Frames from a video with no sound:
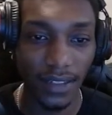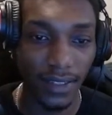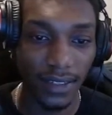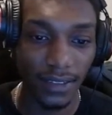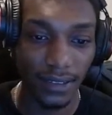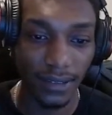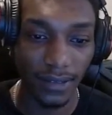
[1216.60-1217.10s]

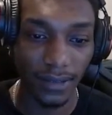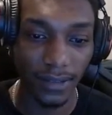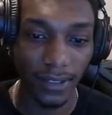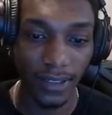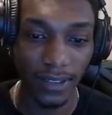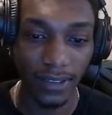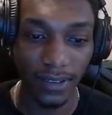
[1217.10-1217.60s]
So we're
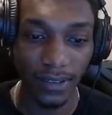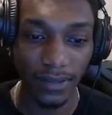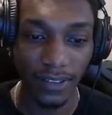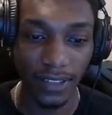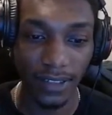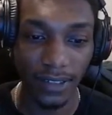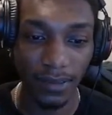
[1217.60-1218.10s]

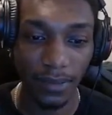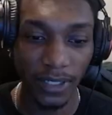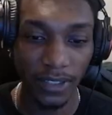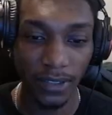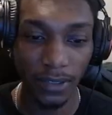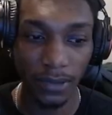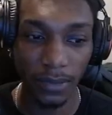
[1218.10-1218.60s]
gonna up our
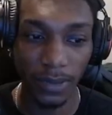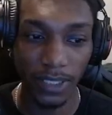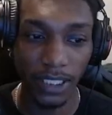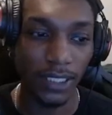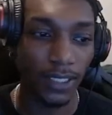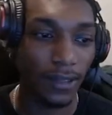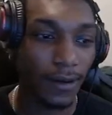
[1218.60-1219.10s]
2
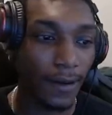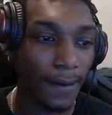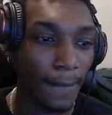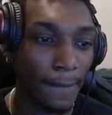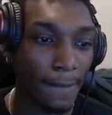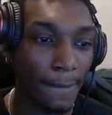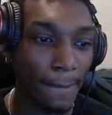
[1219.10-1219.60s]
pair,
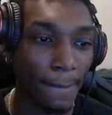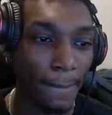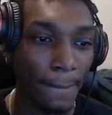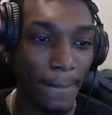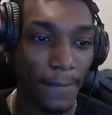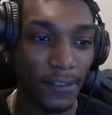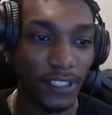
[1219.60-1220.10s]

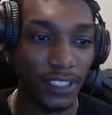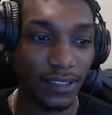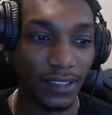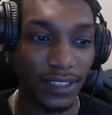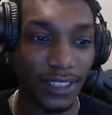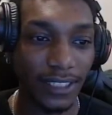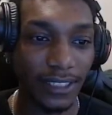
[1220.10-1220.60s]
just
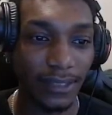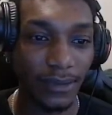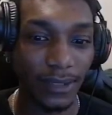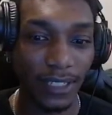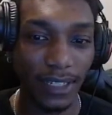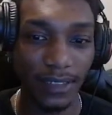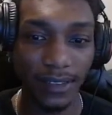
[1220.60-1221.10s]
in case we're
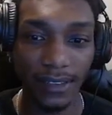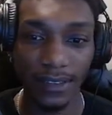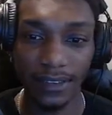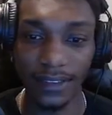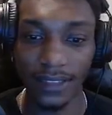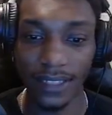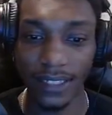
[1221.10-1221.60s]
locked
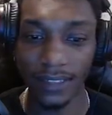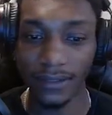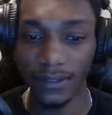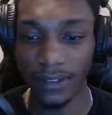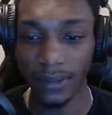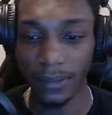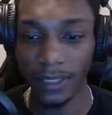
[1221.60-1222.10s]
into that
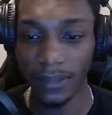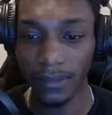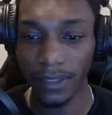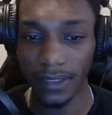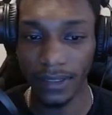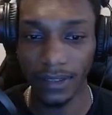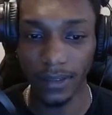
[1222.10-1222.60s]
for the big
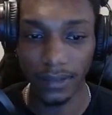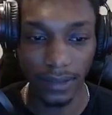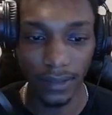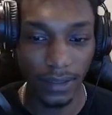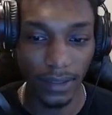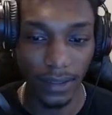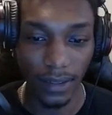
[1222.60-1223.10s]
blind.
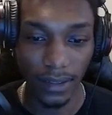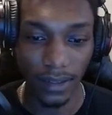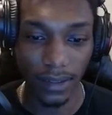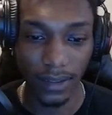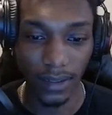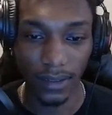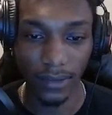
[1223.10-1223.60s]

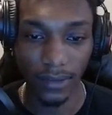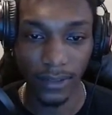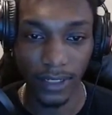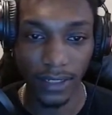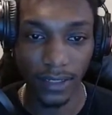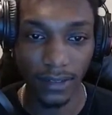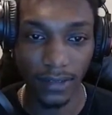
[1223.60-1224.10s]
We're
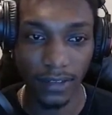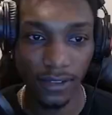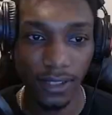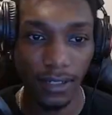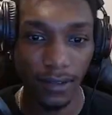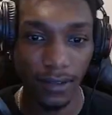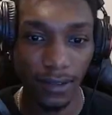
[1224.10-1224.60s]
gonna get another
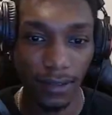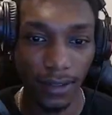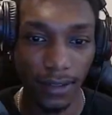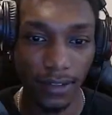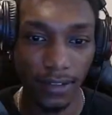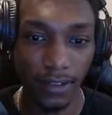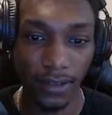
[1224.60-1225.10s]
card.
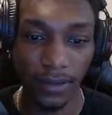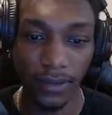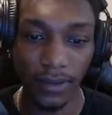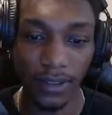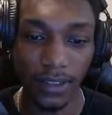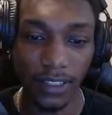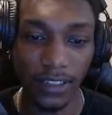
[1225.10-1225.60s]
So
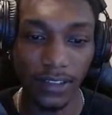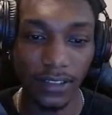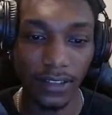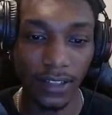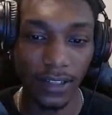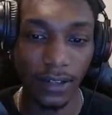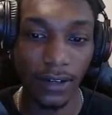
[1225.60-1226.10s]
these
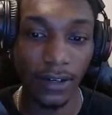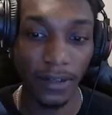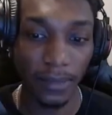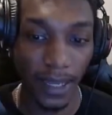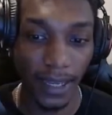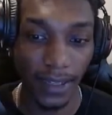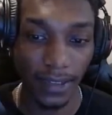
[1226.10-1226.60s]
are card
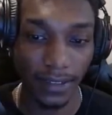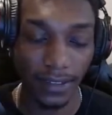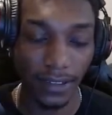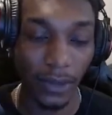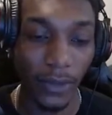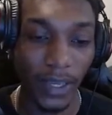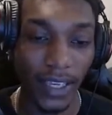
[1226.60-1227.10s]
packs.
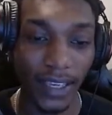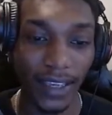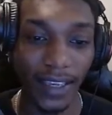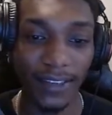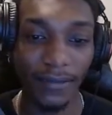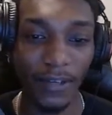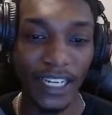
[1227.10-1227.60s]
So we
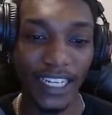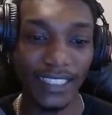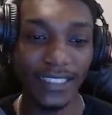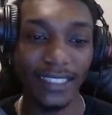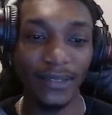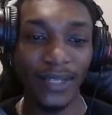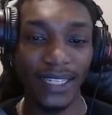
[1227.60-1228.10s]
can, when I
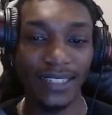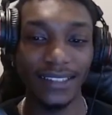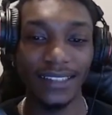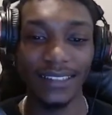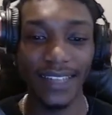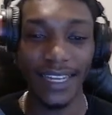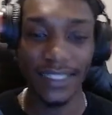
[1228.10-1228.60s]
said we get
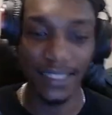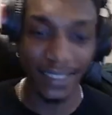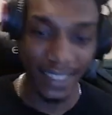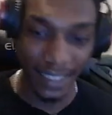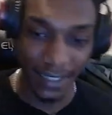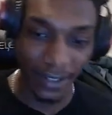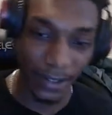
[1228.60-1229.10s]
to stack the
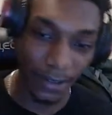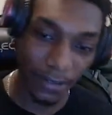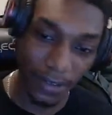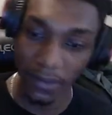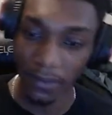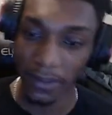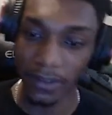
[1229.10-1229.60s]
deck in our
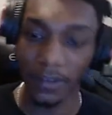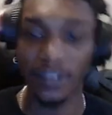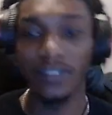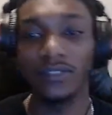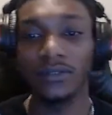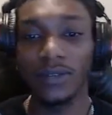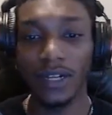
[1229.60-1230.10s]
favor,
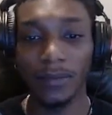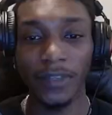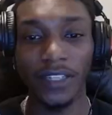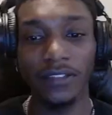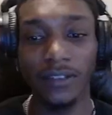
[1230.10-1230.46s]
this is what I mean.